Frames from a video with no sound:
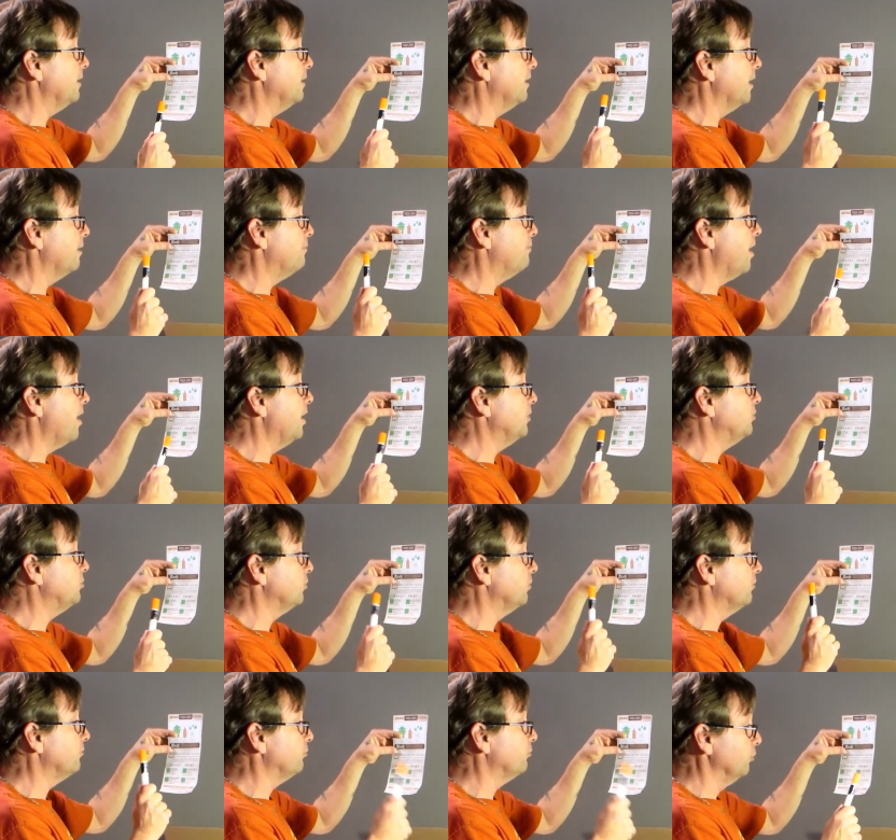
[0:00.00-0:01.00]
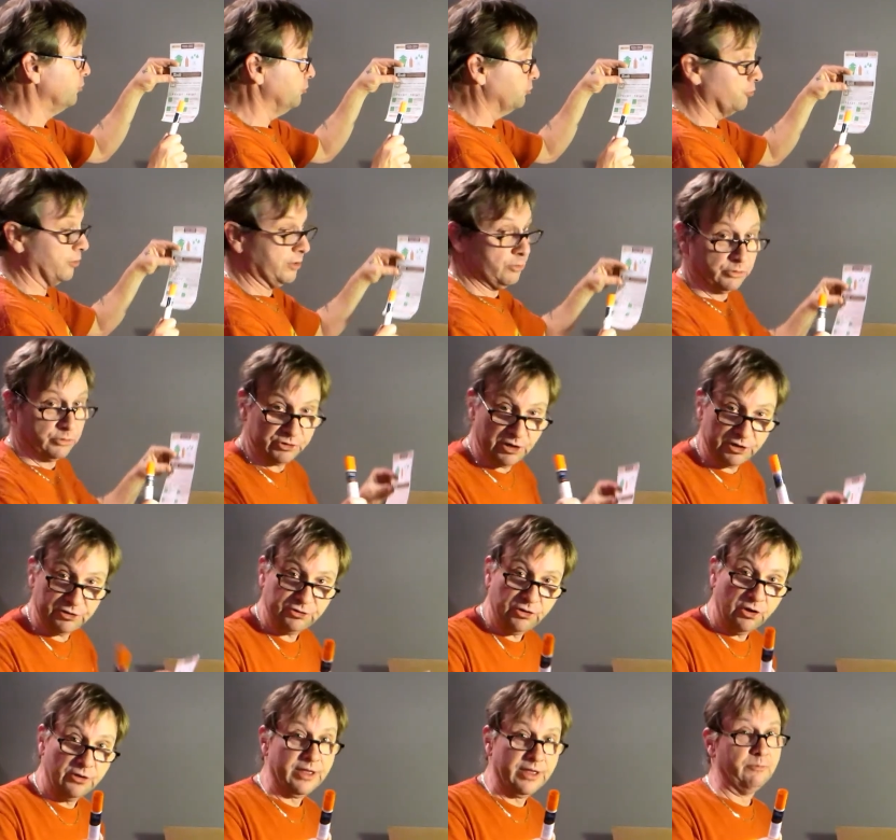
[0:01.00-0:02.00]
a modular fruit tree, which I
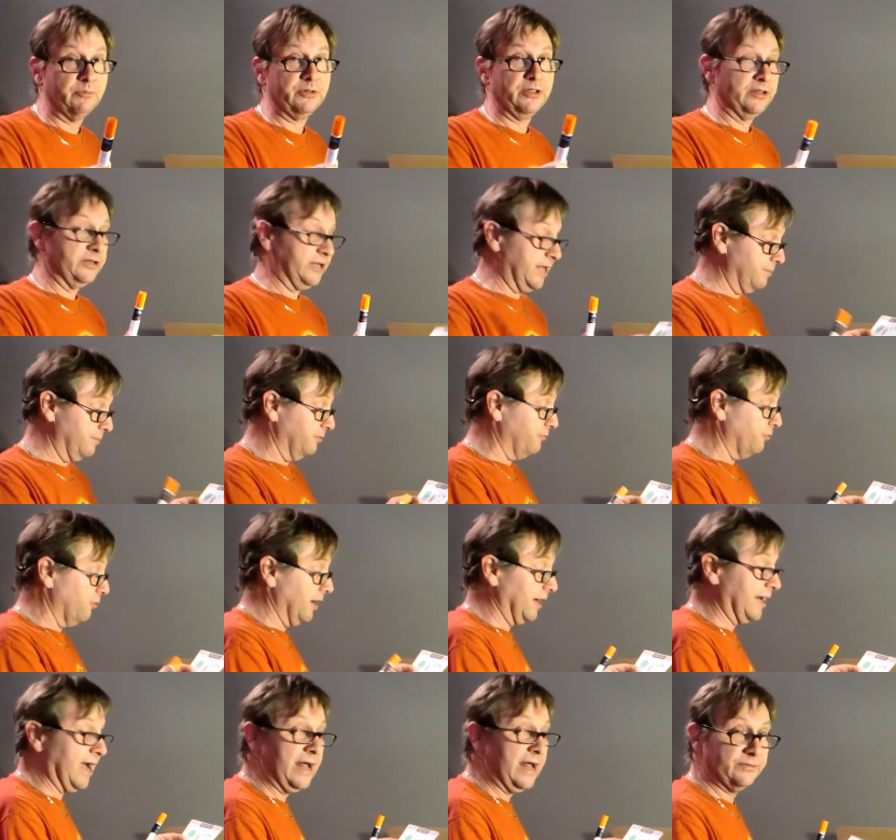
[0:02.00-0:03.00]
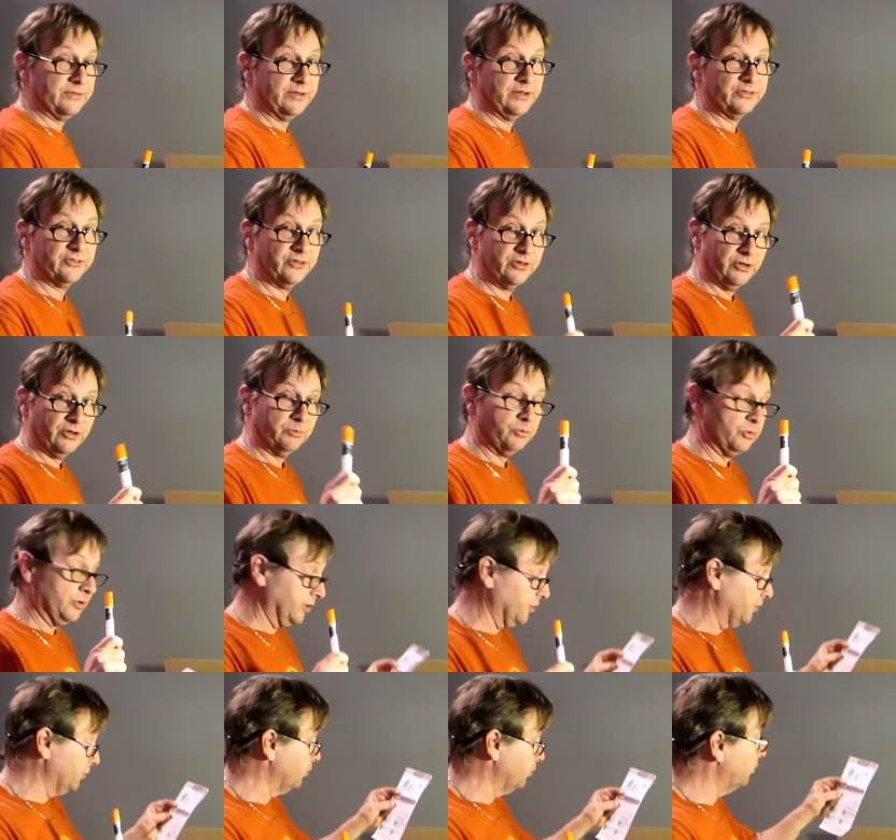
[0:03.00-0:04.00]
saw that the other day before I got this. It looked pretty
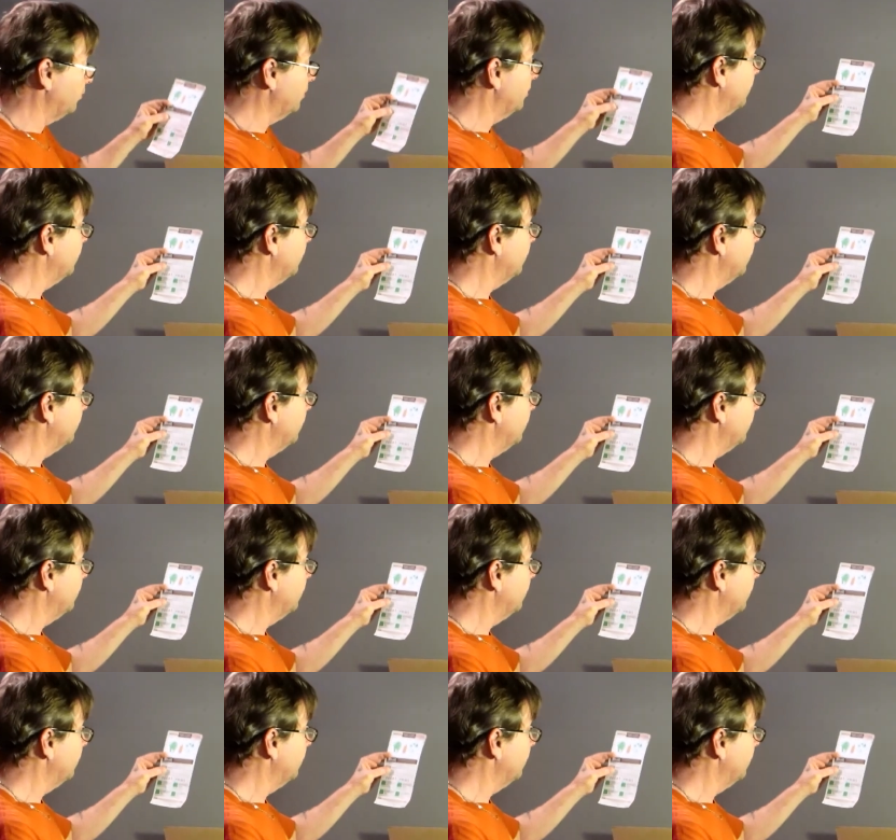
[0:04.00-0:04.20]
cool.